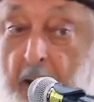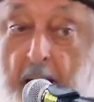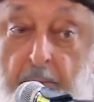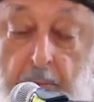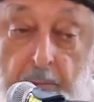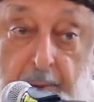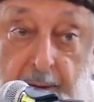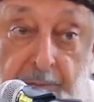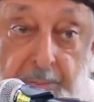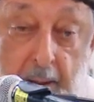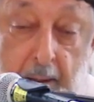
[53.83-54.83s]
I was
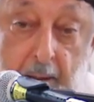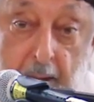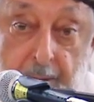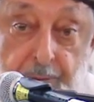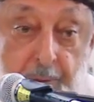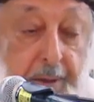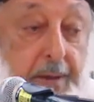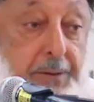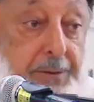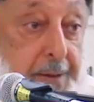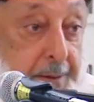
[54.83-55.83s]
blessed by Allah to
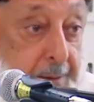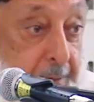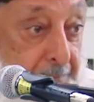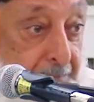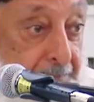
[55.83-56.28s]
initiate it.